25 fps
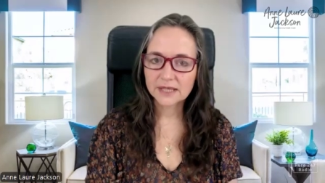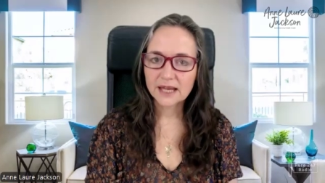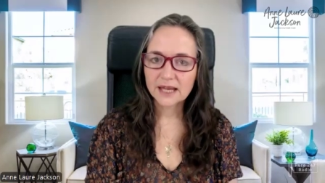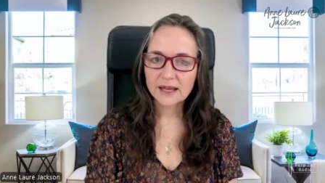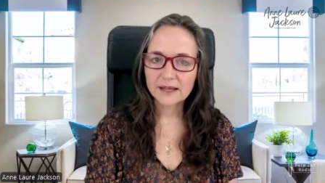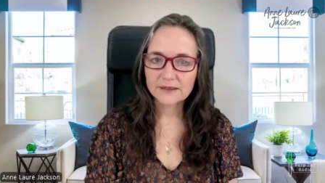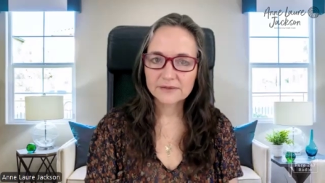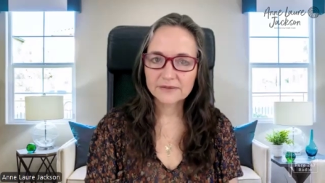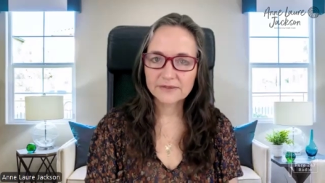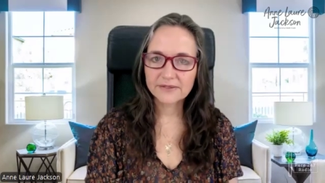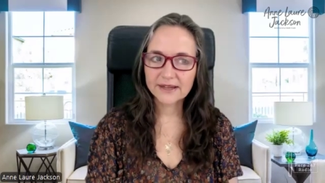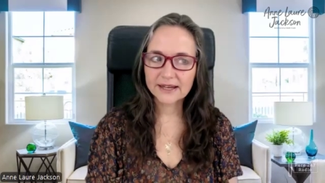
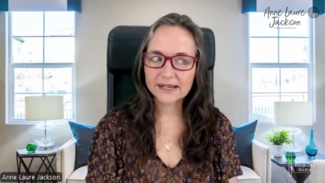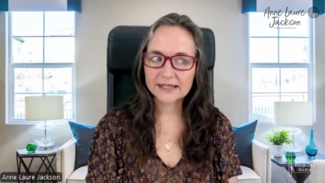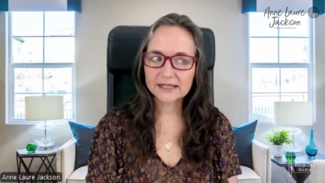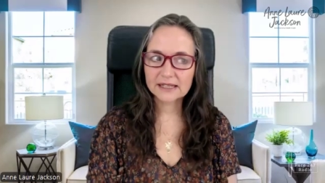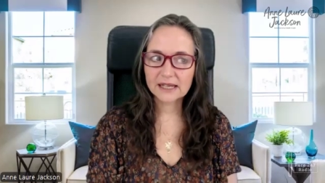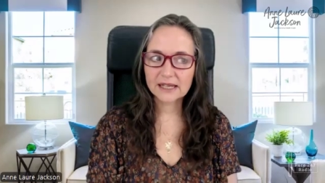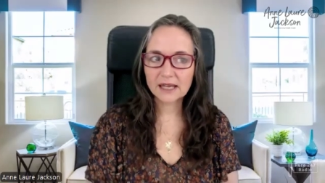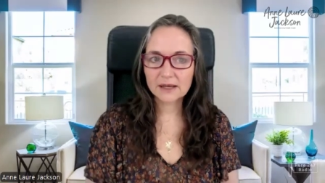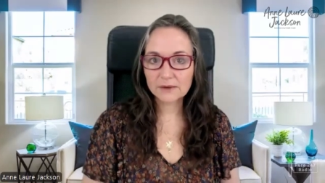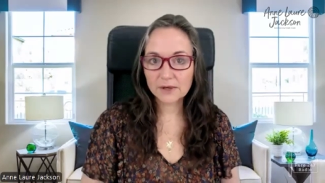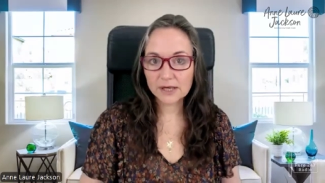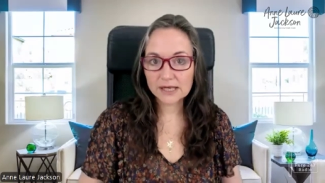
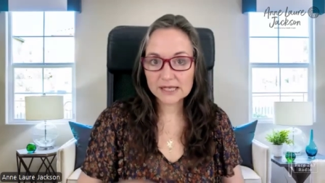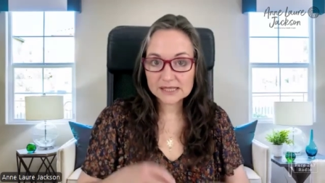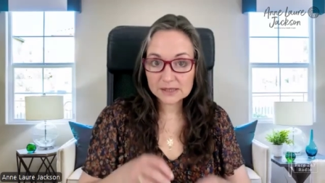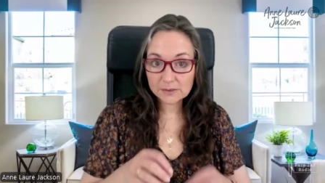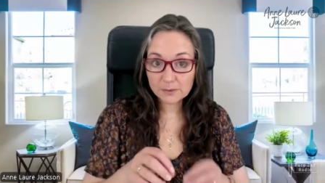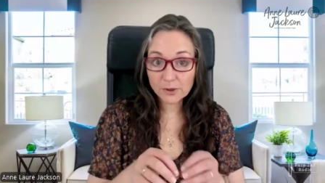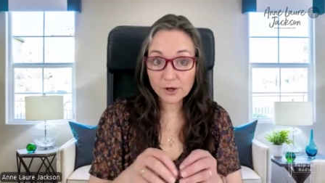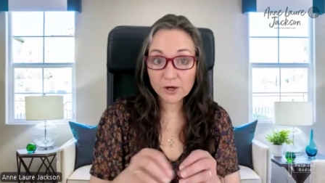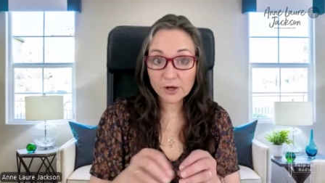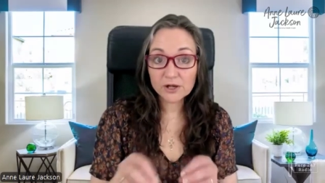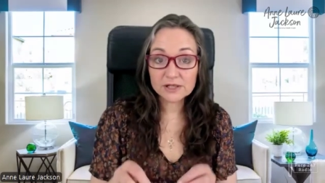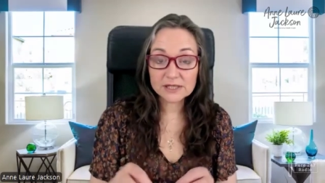that is a
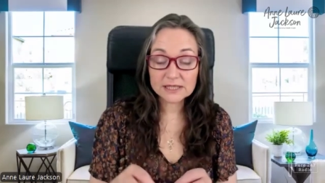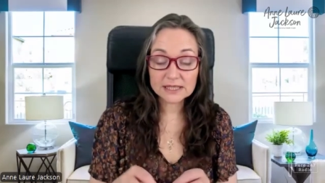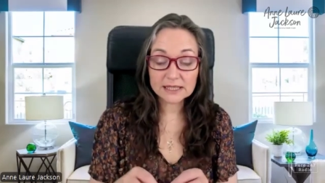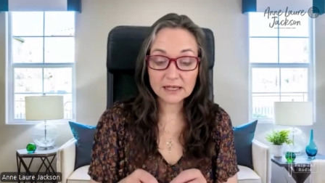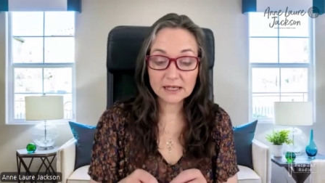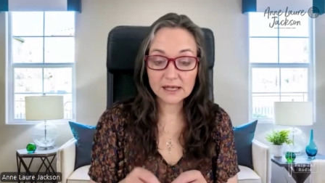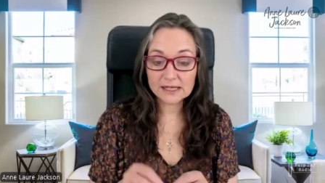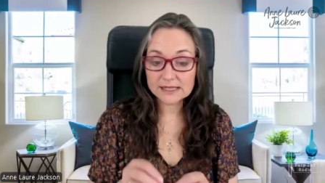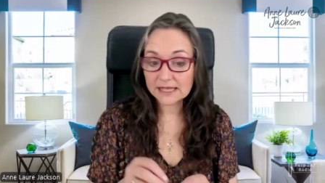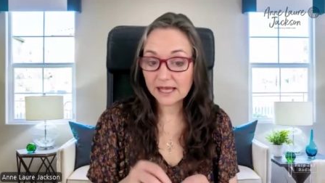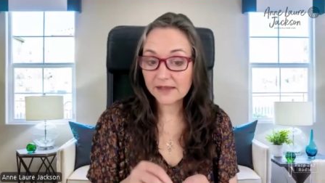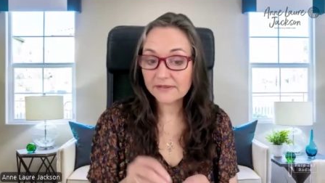
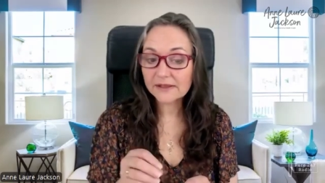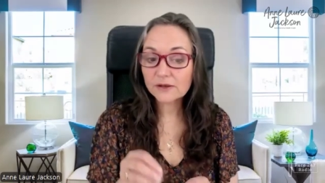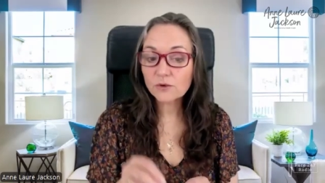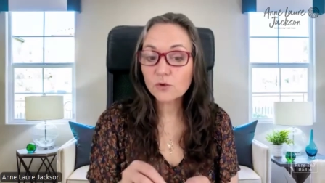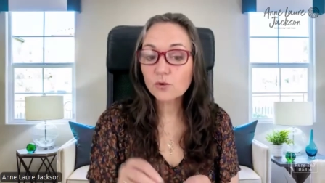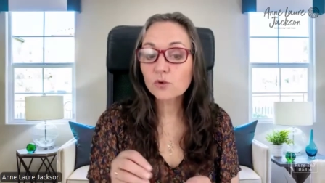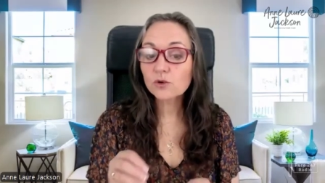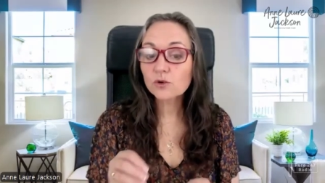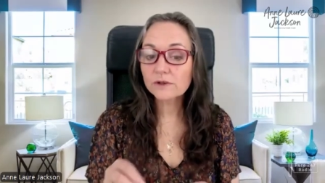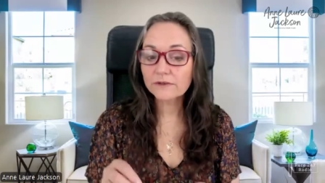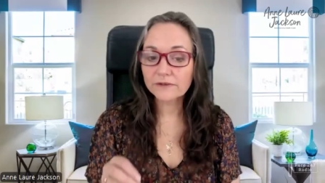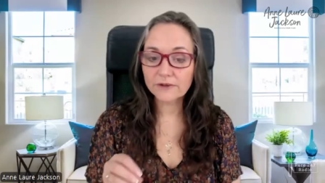personalized. I think
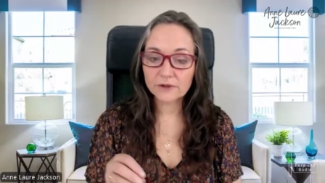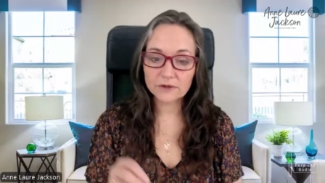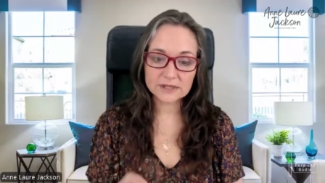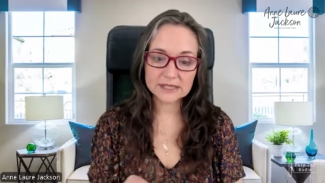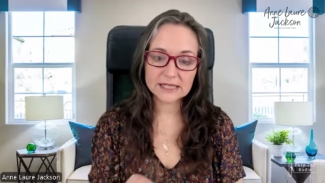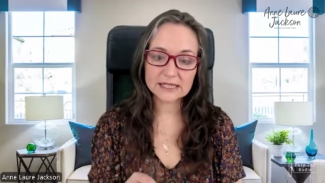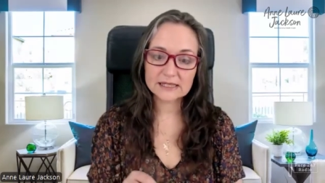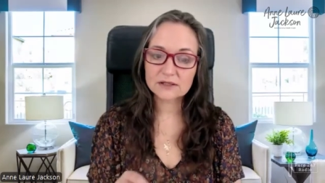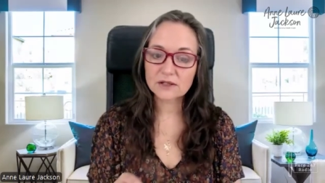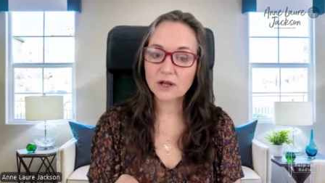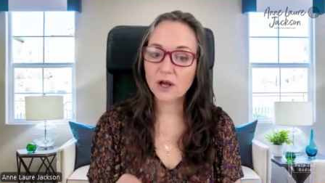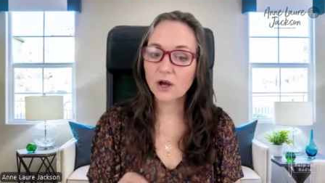all of those
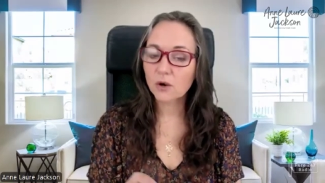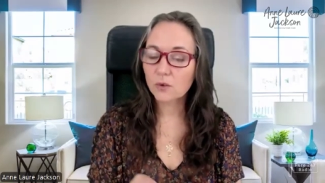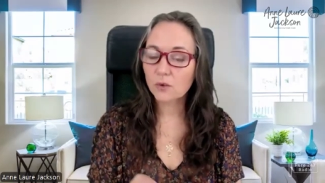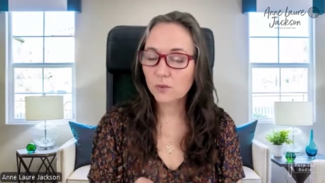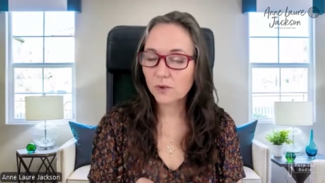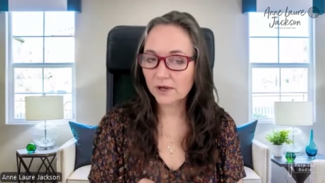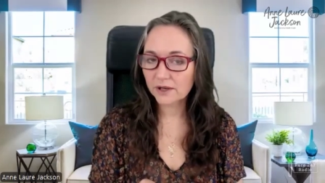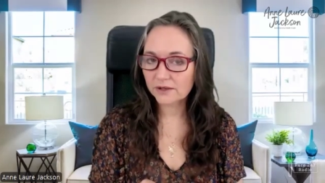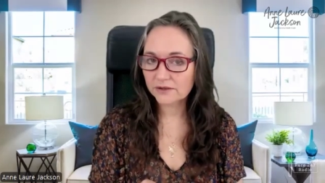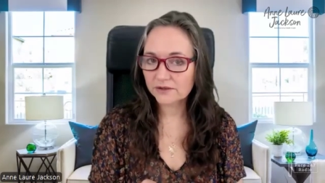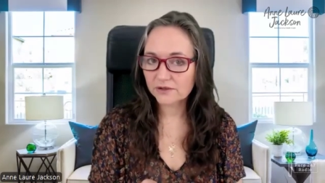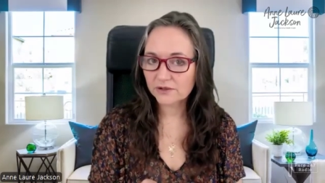things are
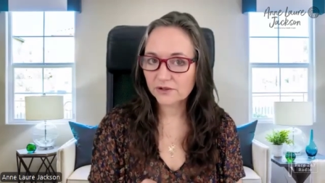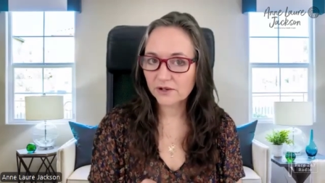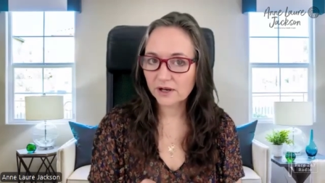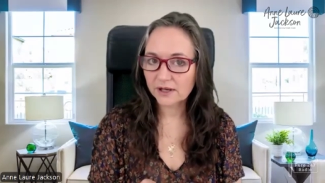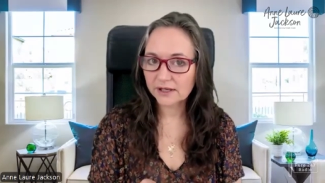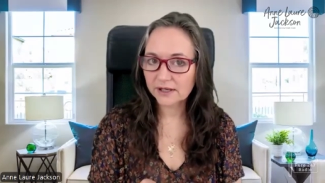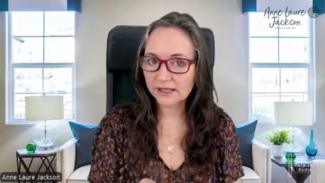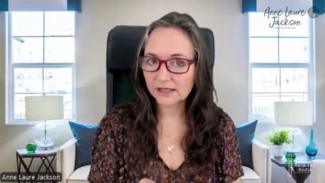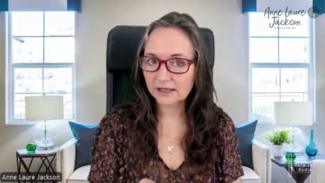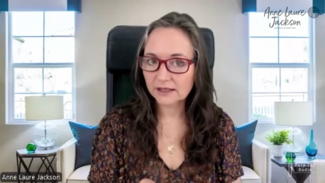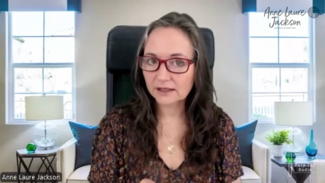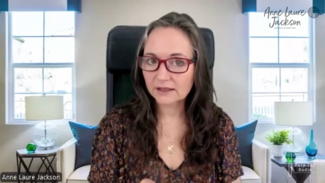worth
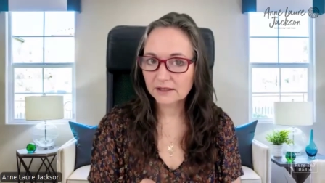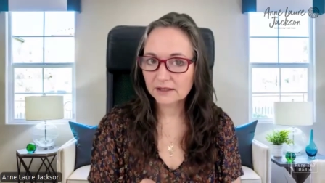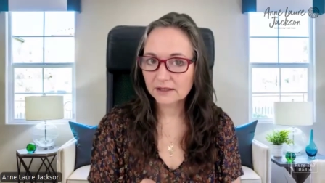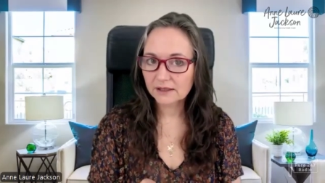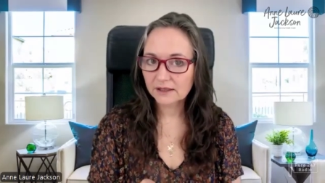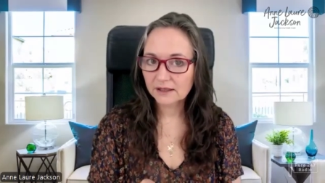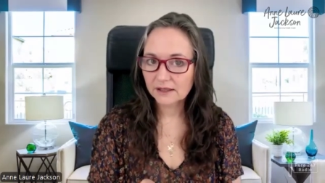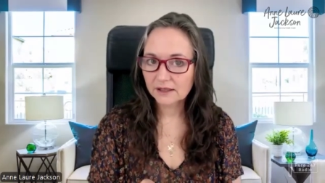trying.